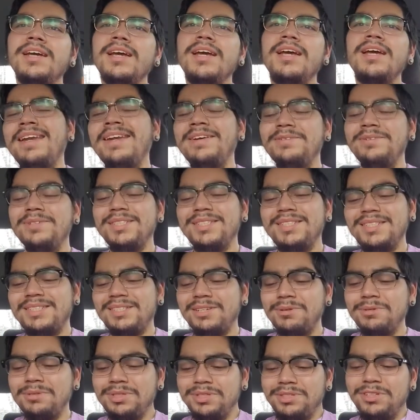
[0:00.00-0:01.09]
And it was
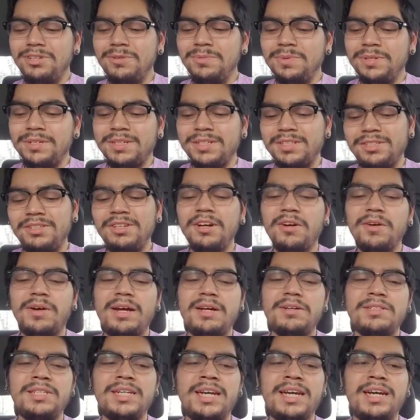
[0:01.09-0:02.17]
so stupid because you know
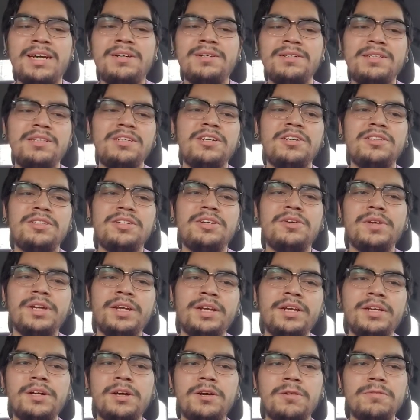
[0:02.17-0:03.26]
how now, you know, you go get a
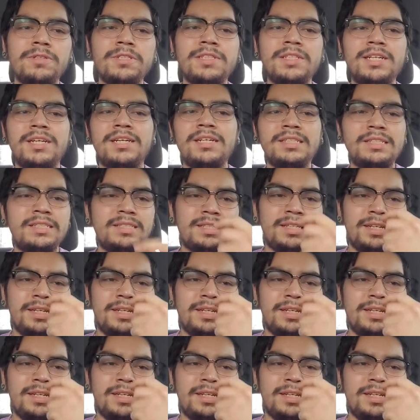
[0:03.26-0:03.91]
COVID test,